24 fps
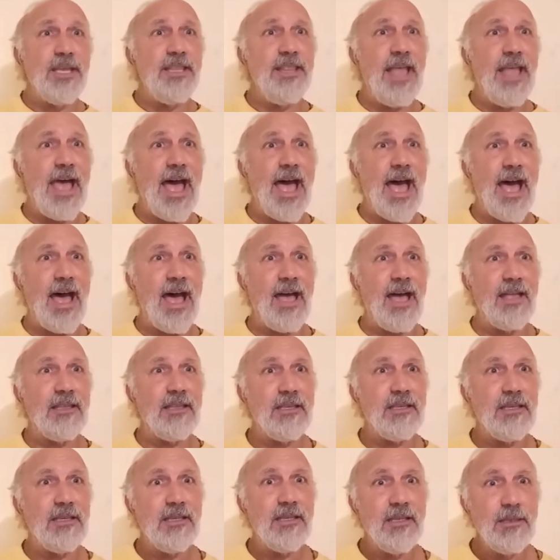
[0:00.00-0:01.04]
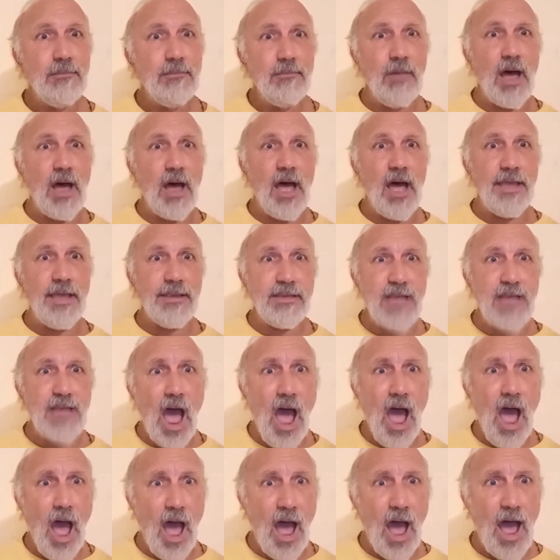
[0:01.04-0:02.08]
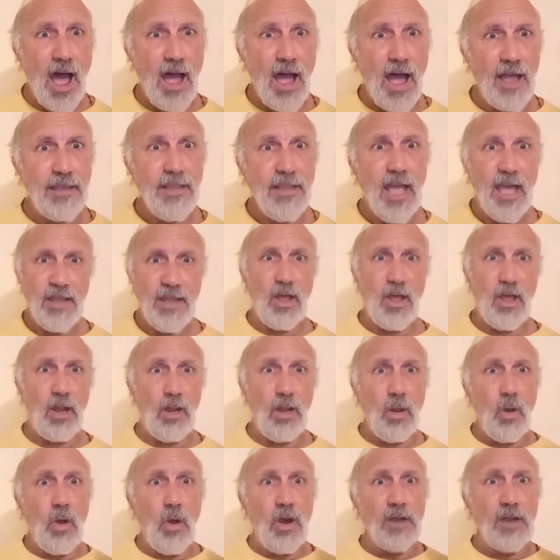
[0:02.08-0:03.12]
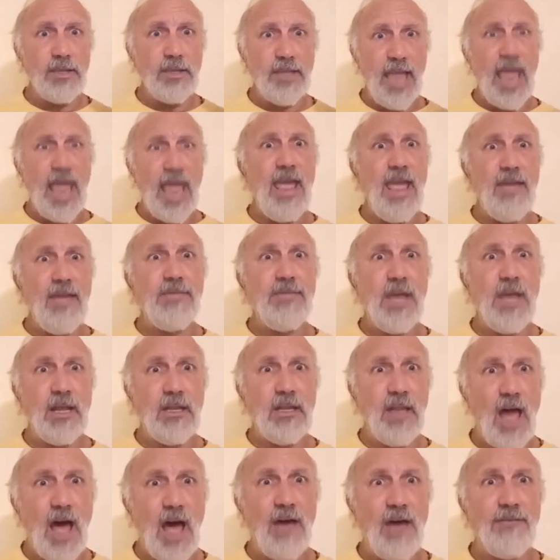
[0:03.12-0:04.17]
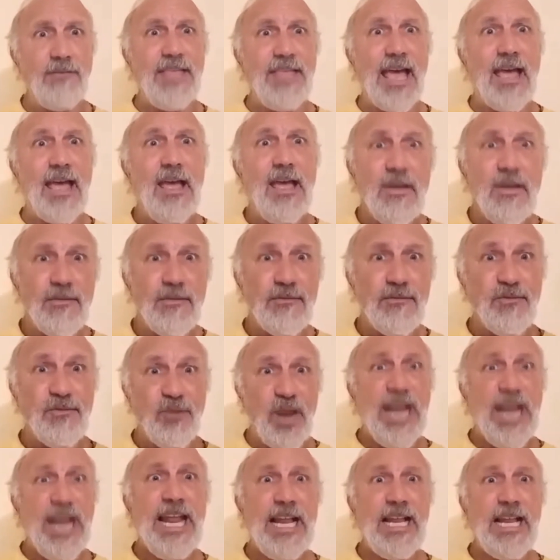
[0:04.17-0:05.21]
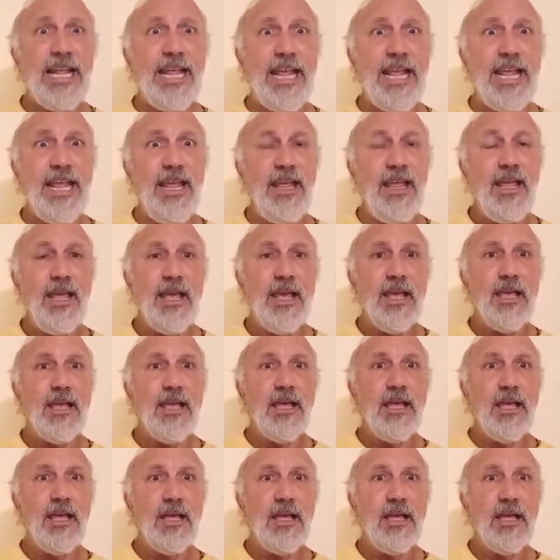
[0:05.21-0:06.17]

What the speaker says: that. My God, the Lord gave the love that freely